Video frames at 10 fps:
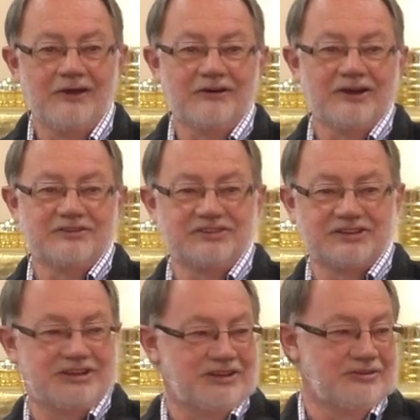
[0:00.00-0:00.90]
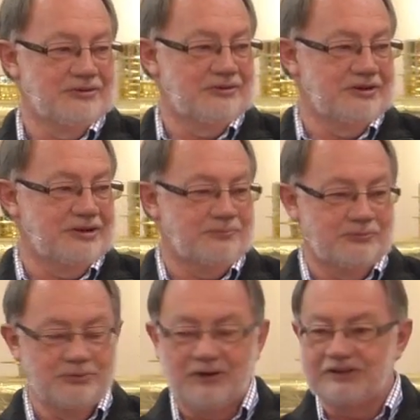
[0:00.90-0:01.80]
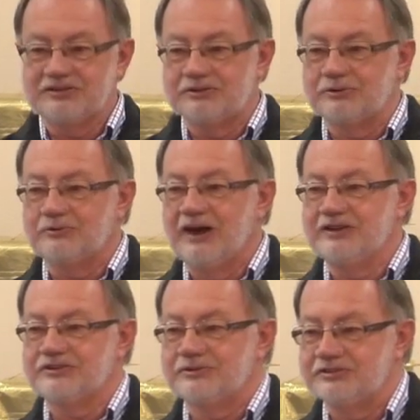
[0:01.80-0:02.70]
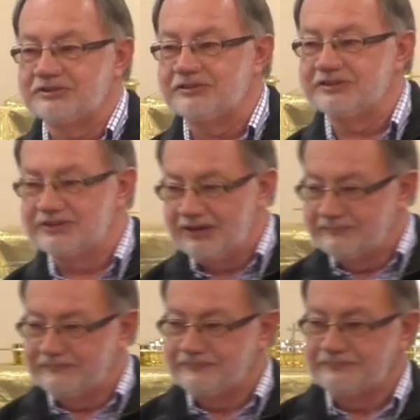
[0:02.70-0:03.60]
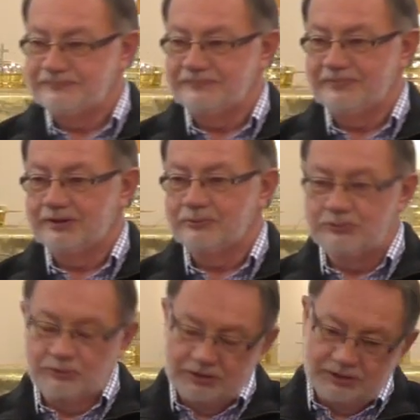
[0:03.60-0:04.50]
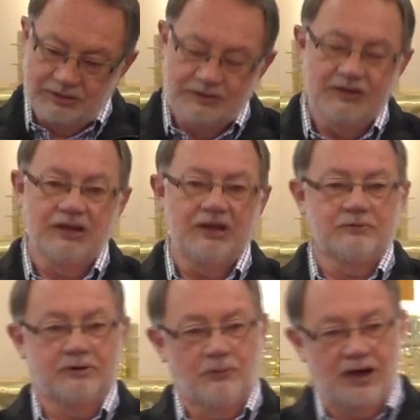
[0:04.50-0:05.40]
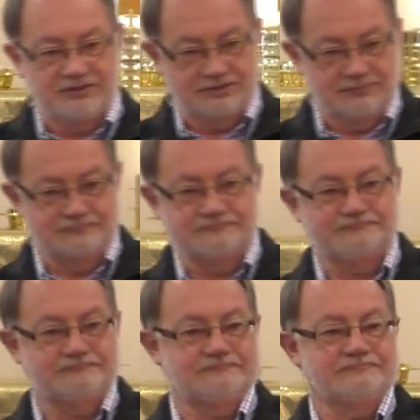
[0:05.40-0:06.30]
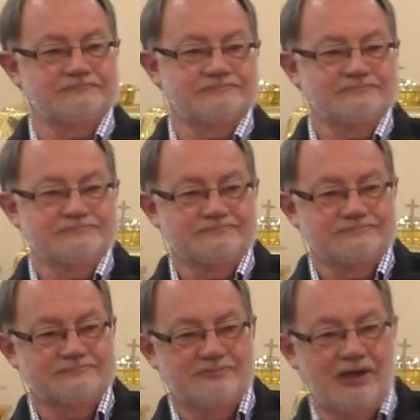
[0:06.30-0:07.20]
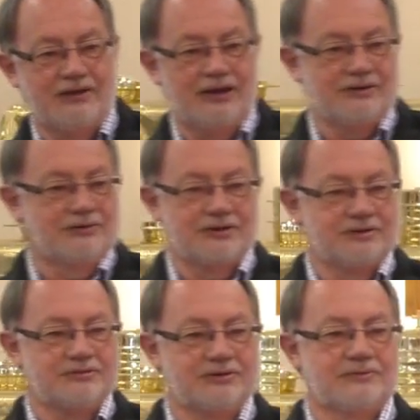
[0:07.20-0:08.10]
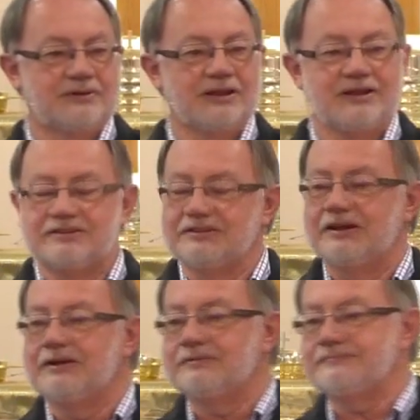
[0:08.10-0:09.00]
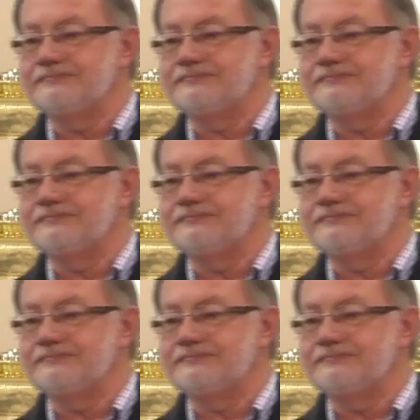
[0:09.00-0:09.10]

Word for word: When I was a kid growing up, we watched Little Rascals all the time. We were, and we watched them. Okay, I know none of you can relate to that.